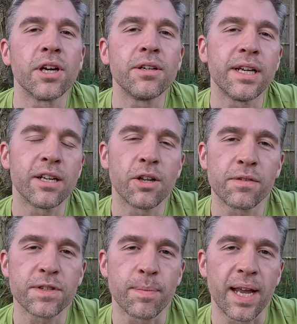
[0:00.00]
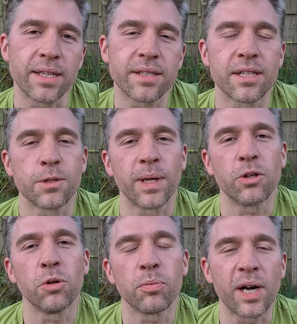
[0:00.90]
don't need a lot of space to
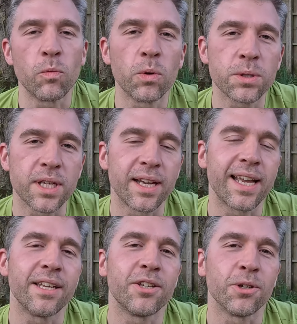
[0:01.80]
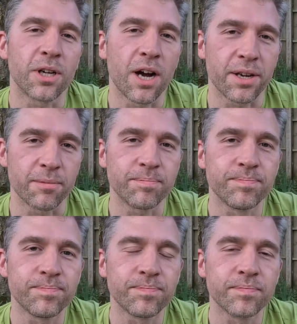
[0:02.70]
incorporate water into your garden.
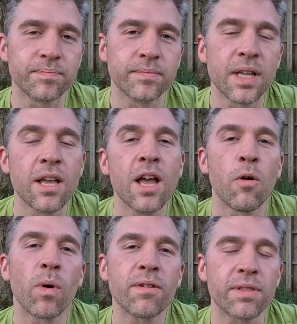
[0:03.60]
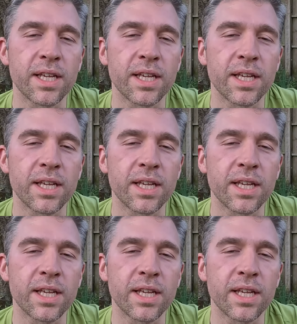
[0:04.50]
One of